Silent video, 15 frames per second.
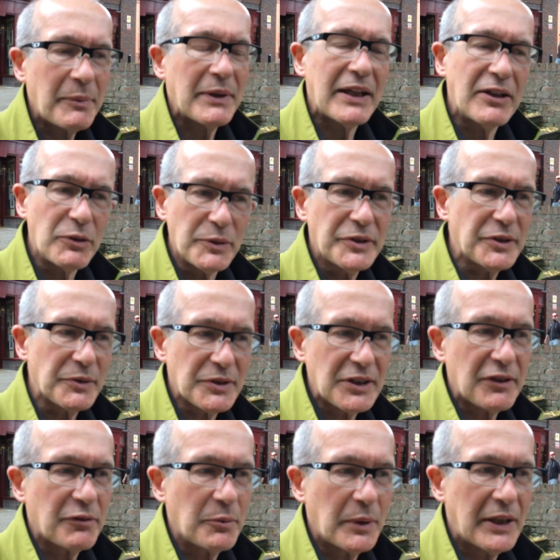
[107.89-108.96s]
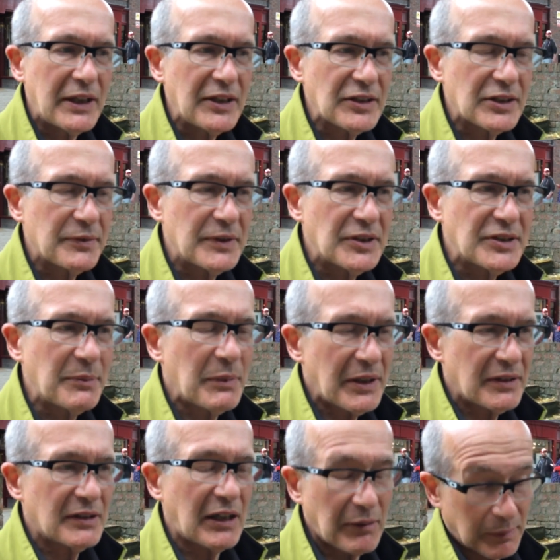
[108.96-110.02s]
in all sorts of different ways. Because if you simply
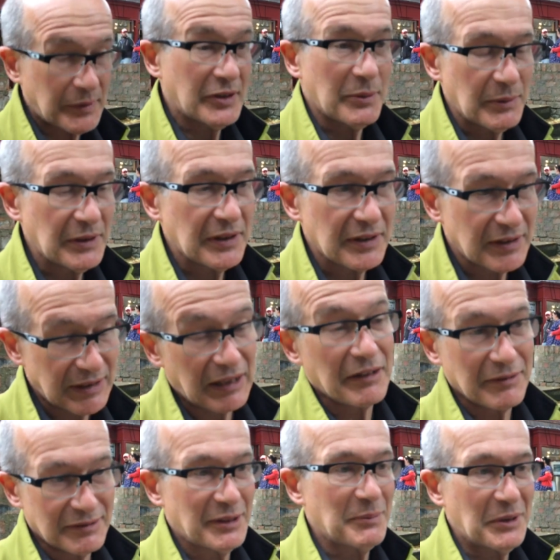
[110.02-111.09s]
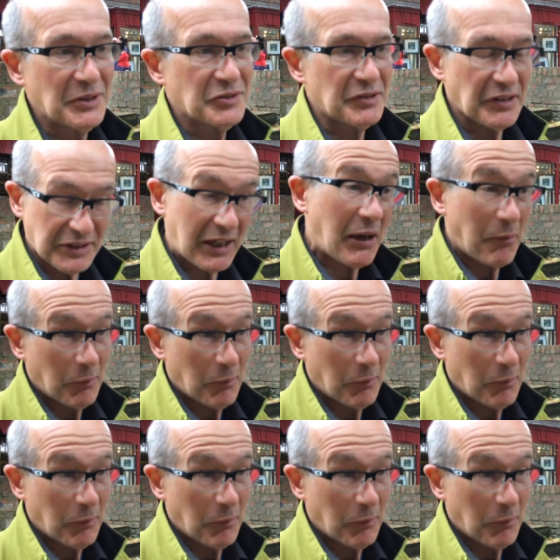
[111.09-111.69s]
go up to somebody in the street and say,